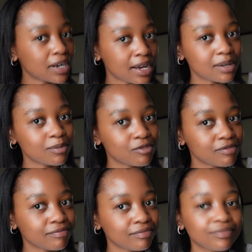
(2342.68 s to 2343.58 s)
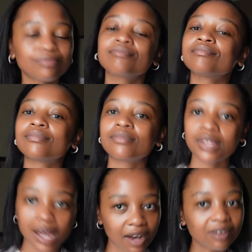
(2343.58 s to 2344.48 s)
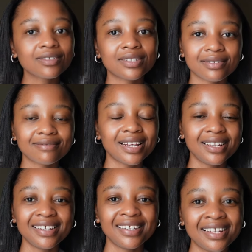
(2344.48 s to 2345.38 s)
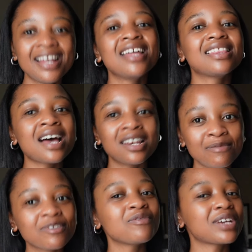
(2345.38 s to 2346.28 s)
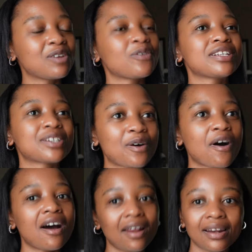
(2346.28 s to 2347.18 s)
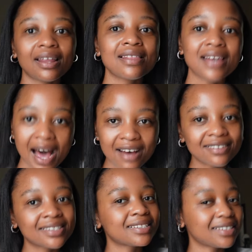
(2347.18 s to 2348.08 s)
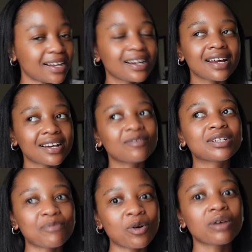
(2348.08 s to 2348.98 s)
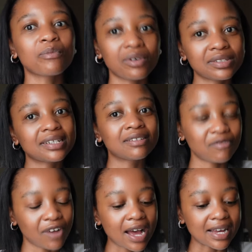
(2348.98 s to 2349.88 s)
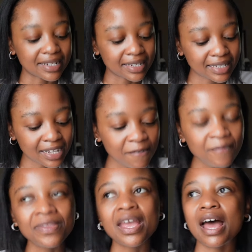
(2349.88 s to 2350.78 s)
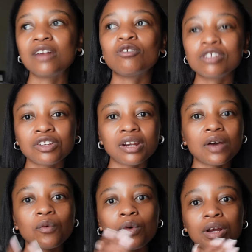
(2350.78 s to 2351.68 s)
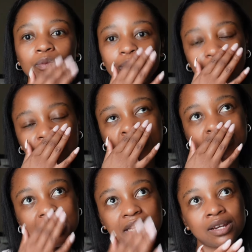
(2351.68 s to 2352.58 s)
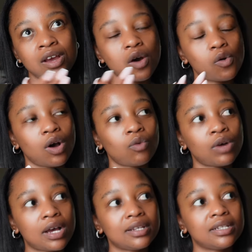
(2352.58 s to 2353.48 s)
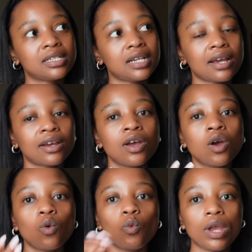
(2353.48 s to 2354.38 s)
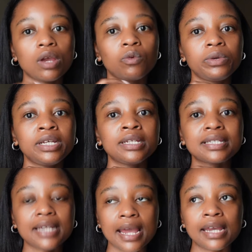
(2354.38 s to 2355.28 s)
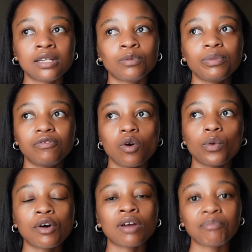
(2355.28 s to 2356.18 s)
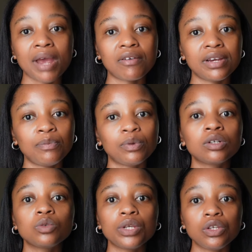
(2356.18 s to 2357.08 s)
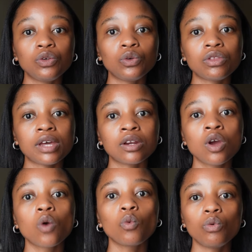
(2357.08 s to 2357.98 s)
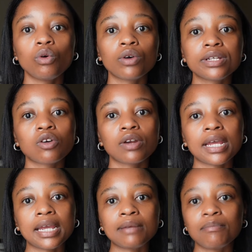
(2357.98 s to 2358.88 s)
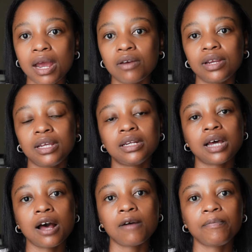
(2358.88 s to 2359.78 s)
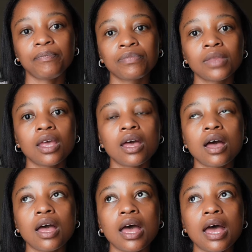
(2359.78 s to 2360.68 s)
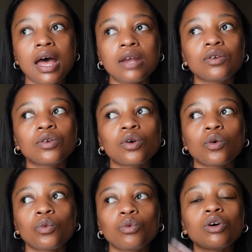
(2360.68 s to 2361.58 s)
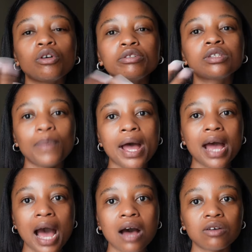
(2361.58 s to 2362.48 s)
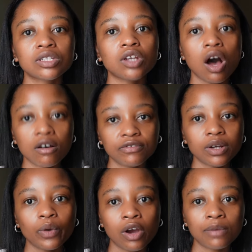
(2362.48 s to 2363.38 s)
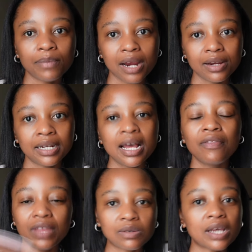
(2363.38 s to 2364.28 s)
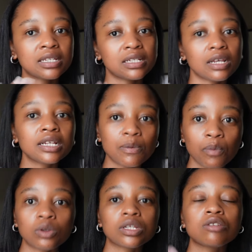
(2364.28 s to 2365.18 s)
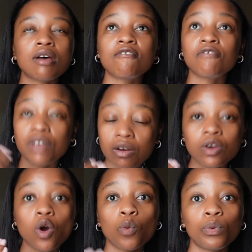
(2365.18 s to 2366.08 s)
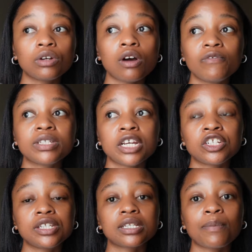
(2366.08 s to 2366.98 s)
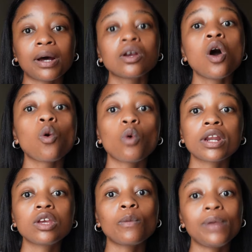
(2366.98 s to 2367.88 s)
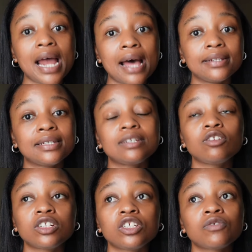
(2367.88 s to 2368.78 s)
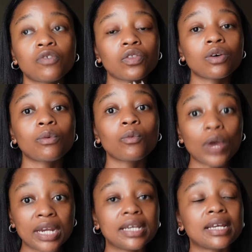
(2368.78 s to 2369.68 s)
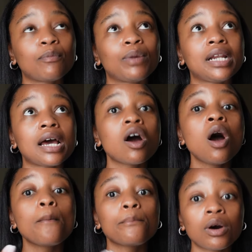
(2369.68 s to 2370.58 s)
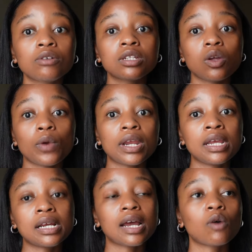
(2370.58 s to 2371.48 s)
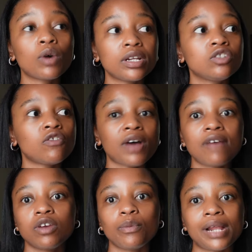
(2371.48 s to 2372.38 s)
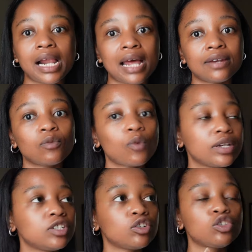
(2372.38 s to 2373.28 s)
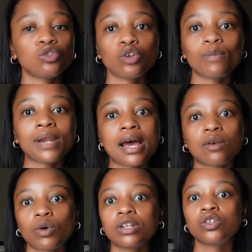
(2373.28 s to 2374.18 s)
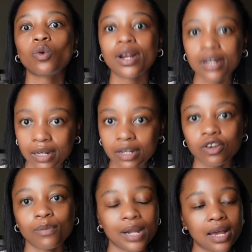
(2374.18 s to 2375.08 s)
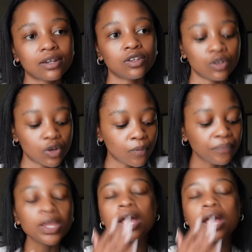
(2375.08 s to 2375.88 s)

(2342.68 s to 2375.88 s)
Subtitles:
a honeymoon. The house. The honeymoon we can always go on. The house like was more important for us. And also like what we also did was like where we stayed before we got married, because we knew that we were always gonna get married, and we were going to buy a house after we got married. That's why it's important to have very open conversations about what are your plans, not just for the wedding, but like post the wedding. Like, what is your 5-year plan? What is your 2-year plan? What is your 1-year plan? You know,